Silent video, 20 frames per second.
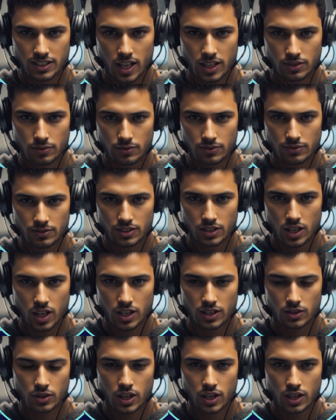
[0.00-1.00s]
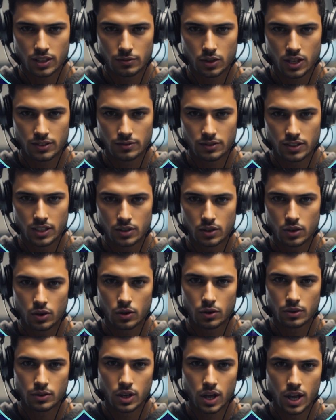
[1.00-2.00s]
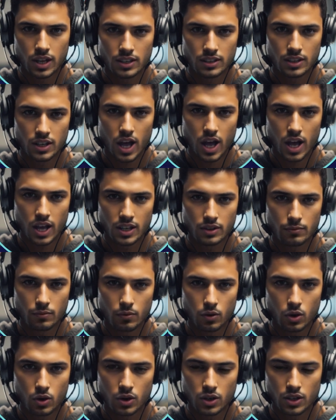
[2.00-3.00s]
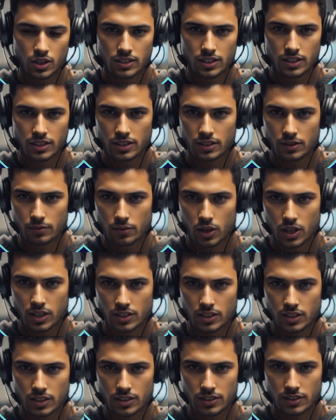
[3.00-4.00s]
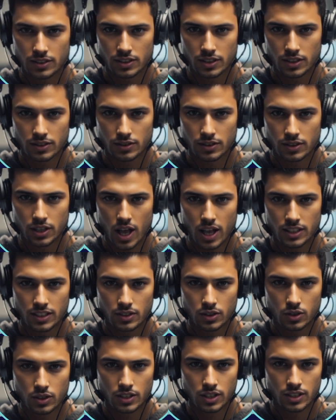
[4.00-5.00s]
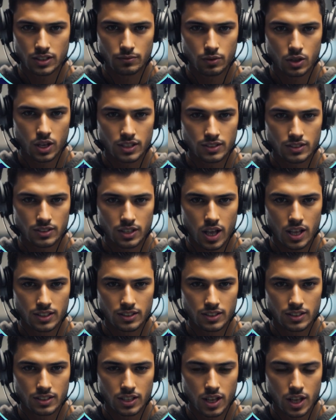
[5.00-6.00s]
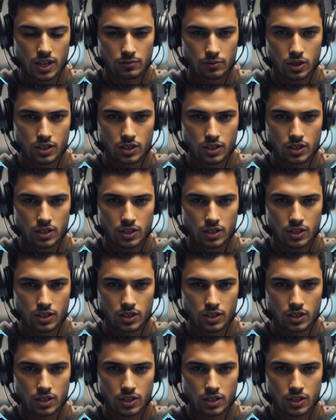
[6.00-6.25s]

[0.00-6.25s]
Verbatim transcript: step of generating my visuals is adding motions to the pictures. I do this by selecting the